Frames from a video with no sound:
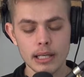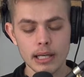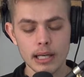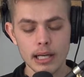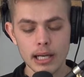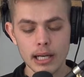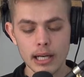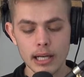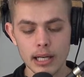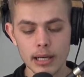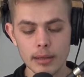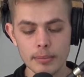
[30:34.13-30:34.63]

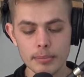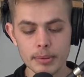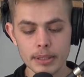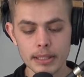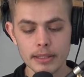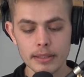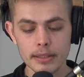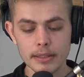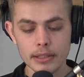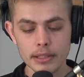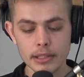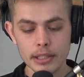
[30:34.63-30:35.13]
Uh, be,
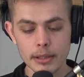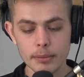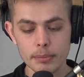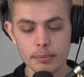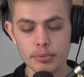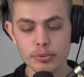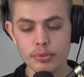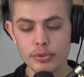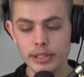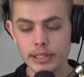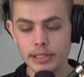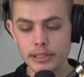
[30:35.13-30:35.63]
you know,
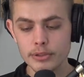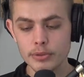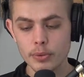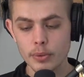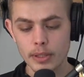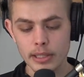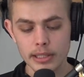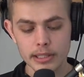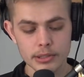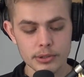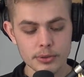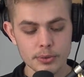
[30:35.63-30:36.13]
pre
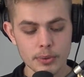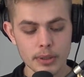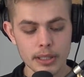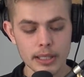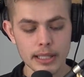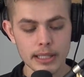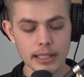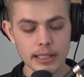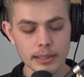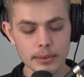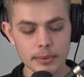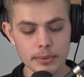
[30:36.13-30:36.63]

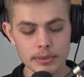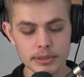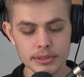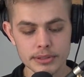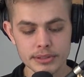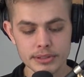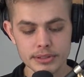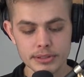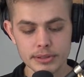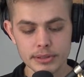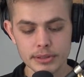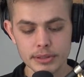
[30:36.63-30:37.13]
2020, there
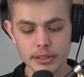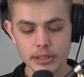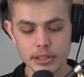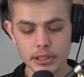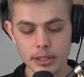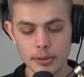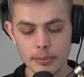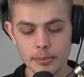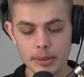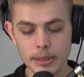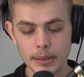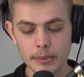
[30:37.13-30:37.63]
was, you
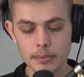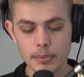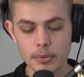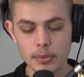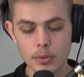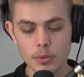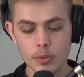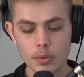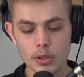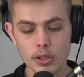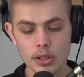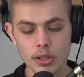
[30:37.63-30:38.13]
know,
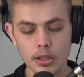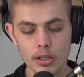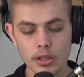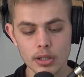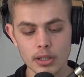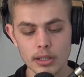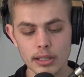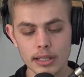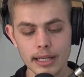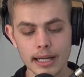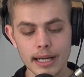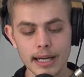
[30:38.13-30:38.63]
people were
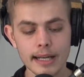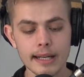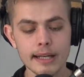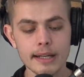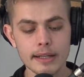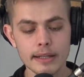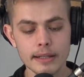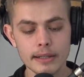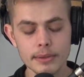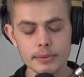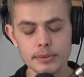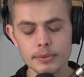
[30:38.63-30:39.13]
not,
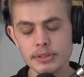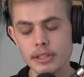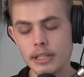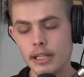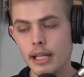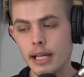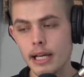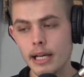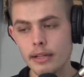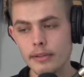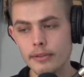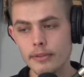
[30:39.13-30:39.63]
there was a
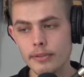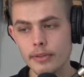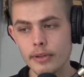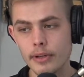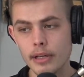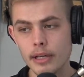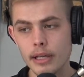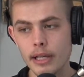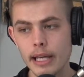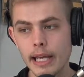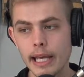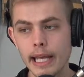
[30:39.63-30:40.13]
lot of
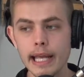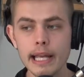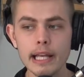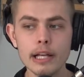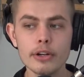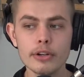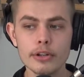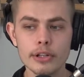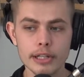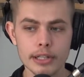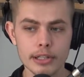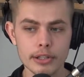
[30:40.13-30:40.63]

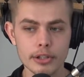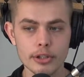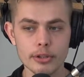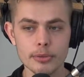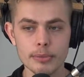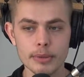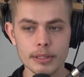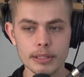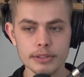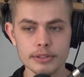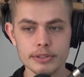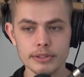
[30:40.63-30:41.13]
angry
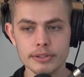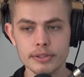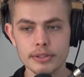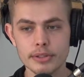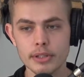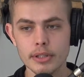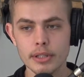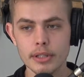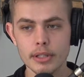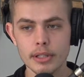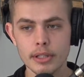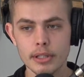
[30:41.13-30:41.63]
humans
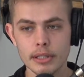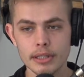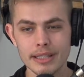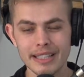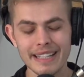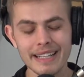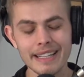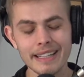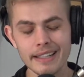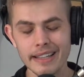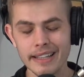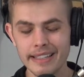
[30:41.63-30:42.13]
they
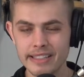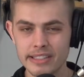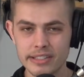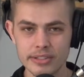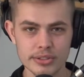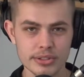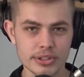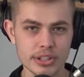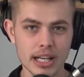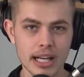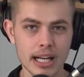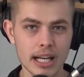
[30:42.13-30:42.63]
didn't like their
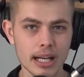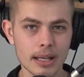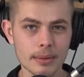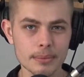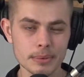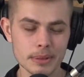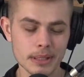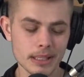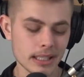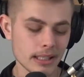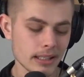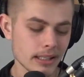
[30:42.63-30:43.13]
jobs,
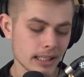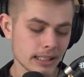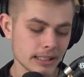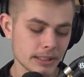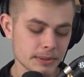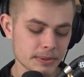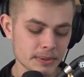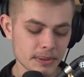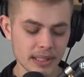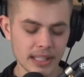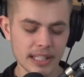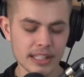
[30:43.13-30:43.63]
they didn't like their
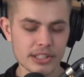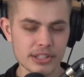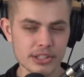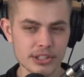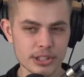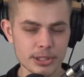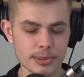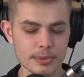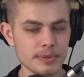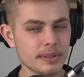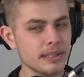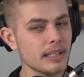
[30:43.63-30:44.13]

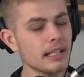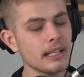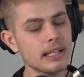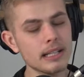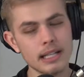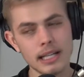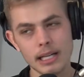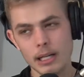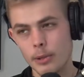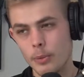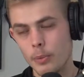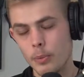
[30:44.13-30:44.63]
relationships, they didn't
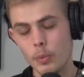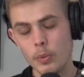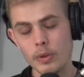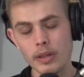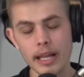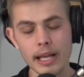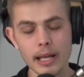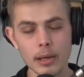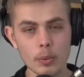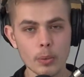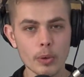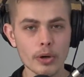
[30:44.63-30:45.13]
like
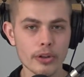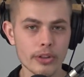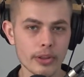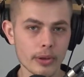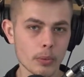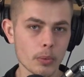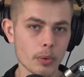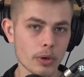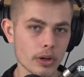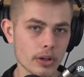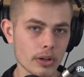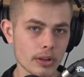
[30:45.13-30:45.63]
like where they
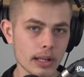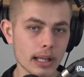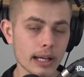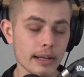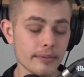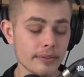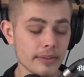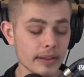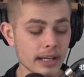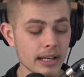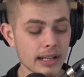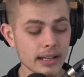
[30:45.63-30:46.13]
were in life,
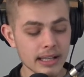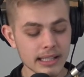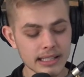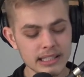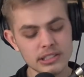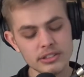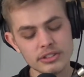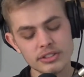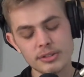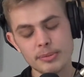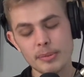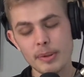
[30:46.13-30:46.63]
they didn't like
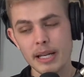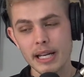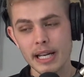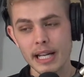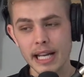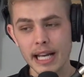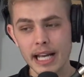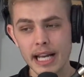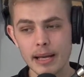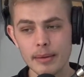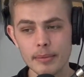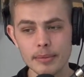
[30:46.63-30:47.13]
their spending
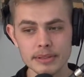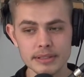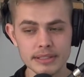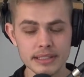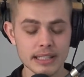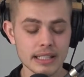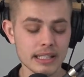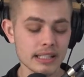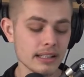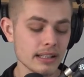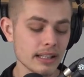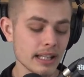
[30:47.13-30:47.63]
habits, they
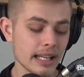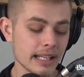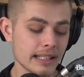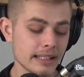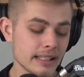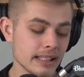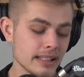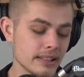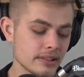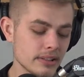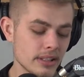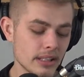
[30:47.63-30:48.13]
didn't like
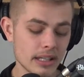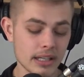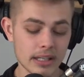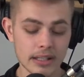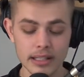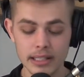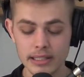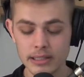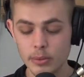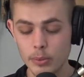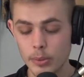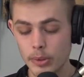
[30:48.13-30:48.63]
this, they didn't
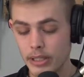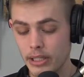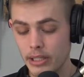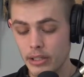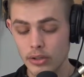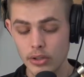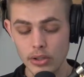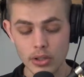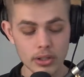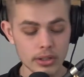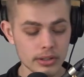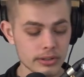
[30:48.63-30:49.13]
like the way they
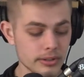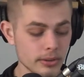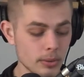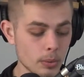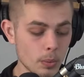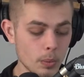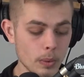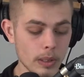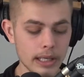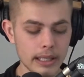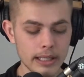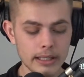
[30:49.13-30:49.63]
looked, the
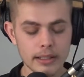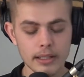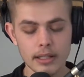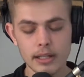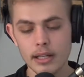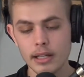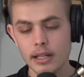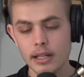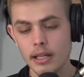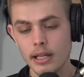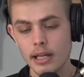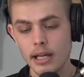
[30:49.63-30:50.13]
weight.
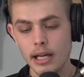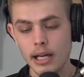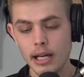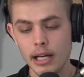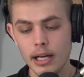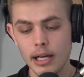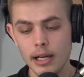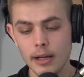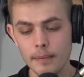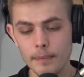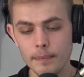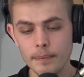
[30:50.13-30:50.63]

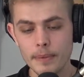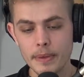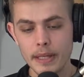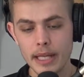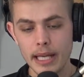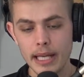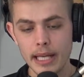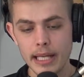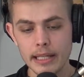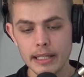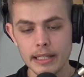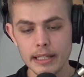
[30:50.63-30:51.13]
Um,
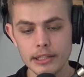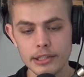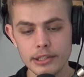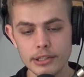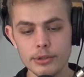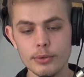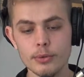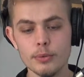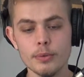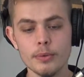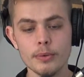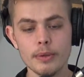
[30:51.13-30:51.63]
and
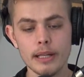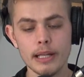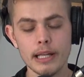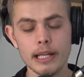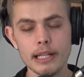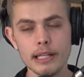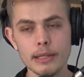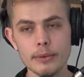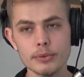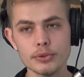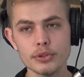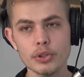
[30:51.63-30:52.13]
you
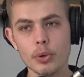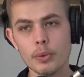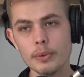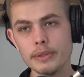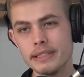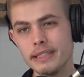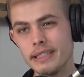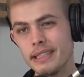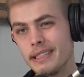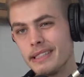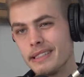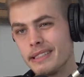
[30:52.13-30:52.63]
and it was always
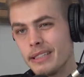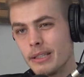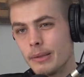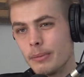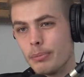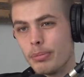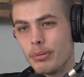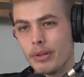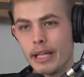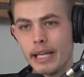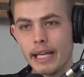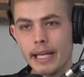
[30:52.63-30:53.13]
easy to
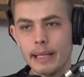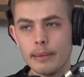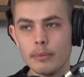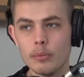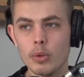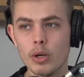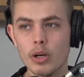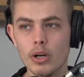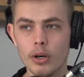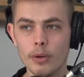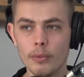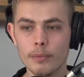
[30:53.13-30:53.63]
blame,
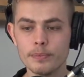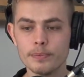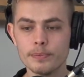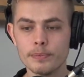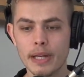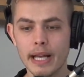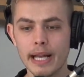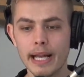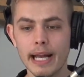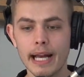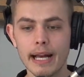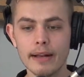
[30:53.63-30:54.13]
well,
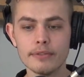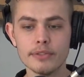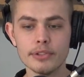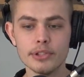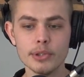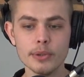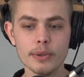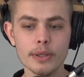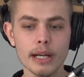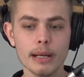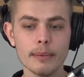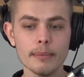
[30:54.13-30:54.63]
I have to
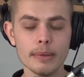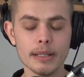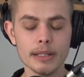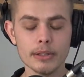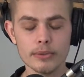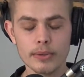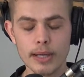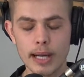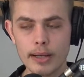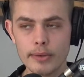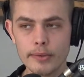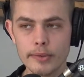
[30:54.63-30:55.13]
do it. I'm in the
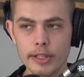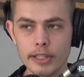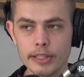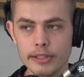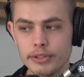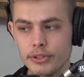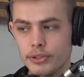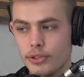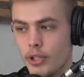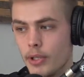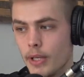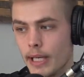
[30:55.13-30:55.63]
rat race,
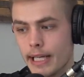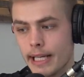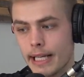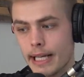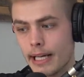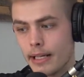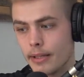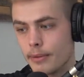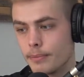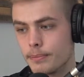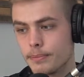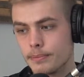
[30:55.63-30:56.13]
you know, I
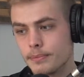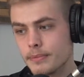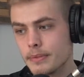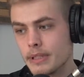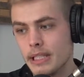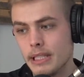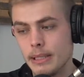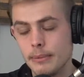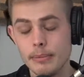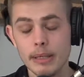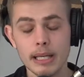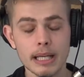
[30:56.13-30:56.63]
gotta
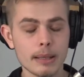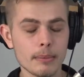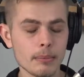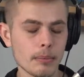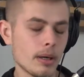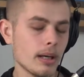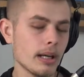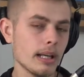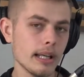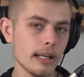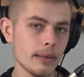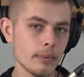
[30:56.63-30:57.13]
keep making
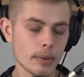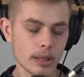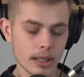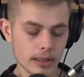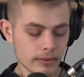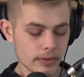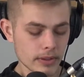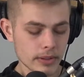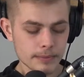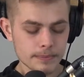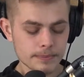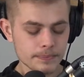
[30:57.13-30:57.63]
money,
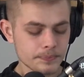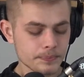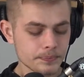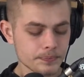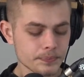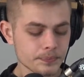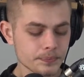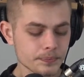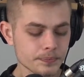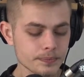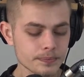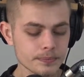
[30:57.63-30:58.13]
whatever.
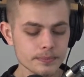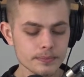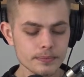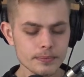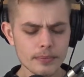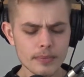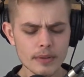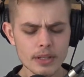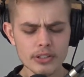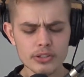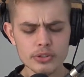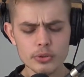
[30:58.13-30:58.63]

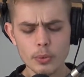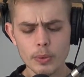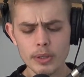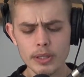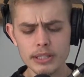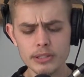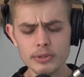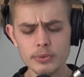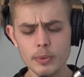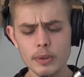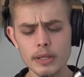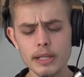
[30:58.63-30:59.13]

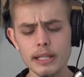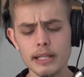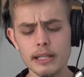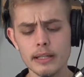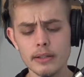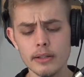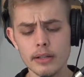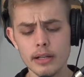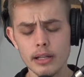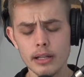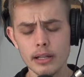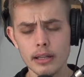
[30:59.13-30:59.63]
2020
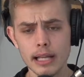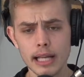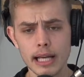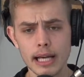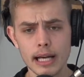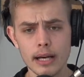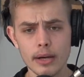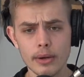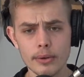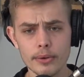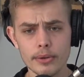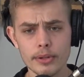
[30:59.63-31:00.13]

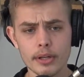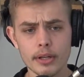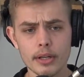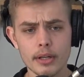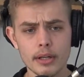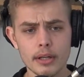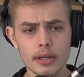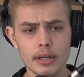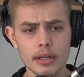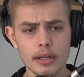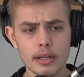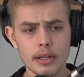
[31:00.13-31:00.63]
allowed
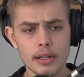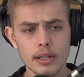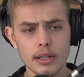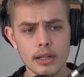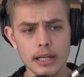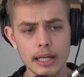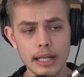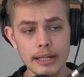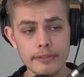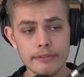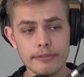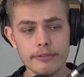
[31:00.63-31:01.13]

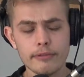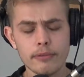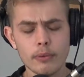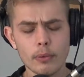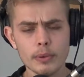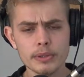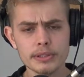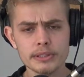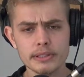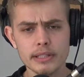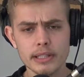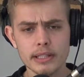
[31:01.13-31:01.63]
it
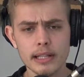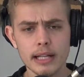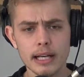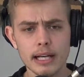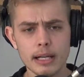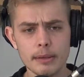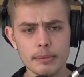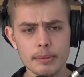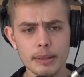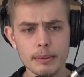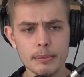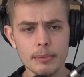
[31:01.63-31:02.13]
forced a lot
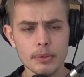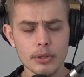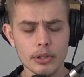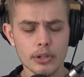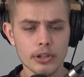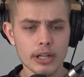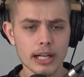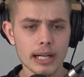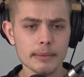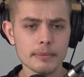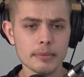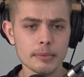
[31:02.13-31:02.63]
of people to
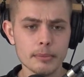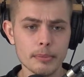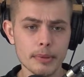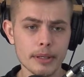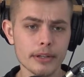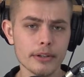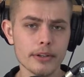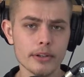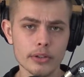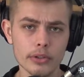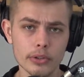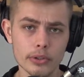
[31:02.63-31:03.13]
grab a
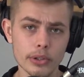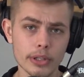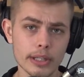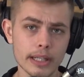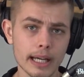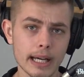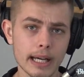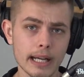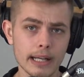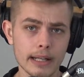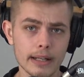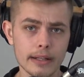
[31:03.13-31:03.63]
mirror and look
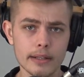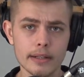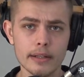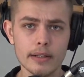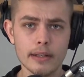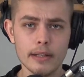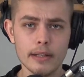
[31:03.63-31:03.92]
at it.